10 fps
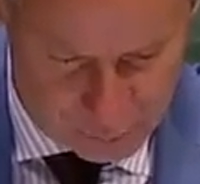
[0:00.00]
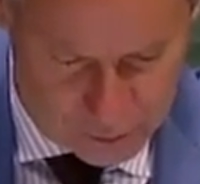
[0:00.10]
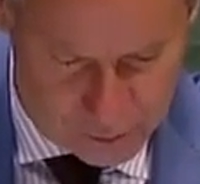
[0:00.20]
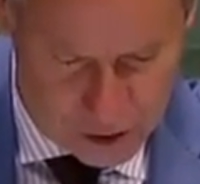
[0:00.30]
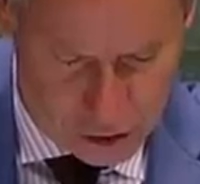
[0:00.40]

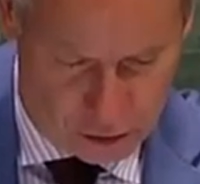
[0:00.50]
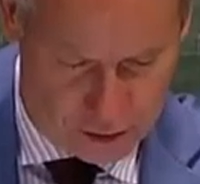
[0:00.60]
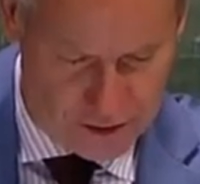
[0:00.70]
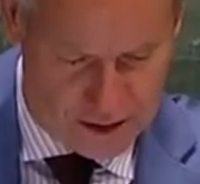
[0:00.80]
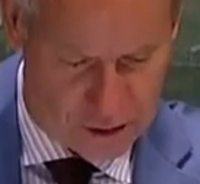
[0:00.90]
We recall
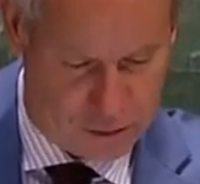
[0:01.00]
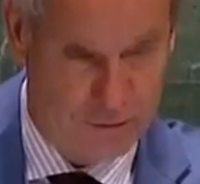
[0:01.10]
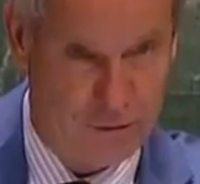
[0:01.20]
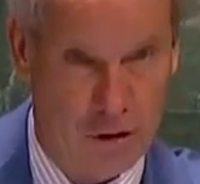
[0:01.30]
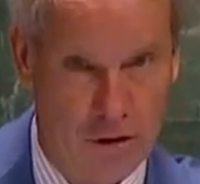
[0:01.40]
the need to
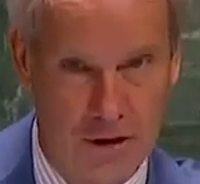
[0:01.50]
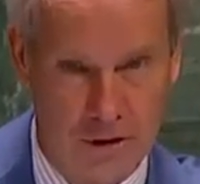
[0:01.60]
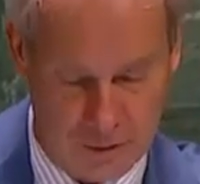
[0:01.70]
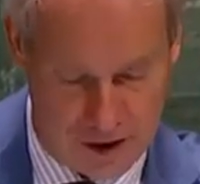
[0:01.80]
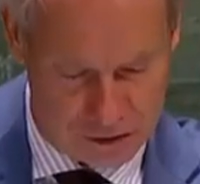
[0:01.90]
avoid
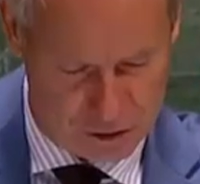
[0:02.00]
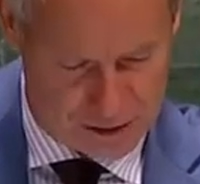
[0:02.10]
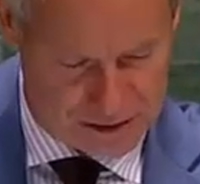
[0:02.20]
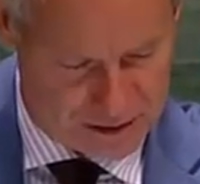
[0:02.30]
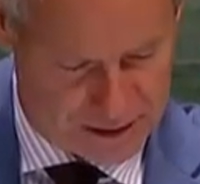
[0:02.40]

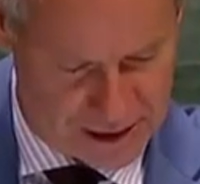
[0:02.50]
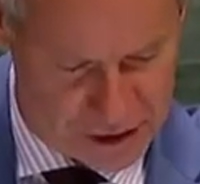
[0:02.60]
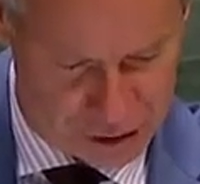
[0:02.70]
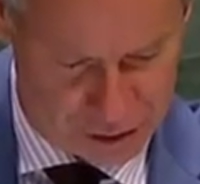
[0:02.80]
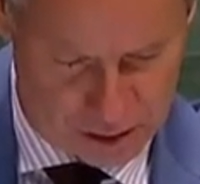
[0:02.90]
regional
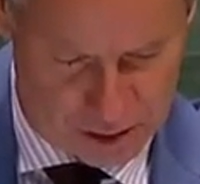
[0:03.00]
escalation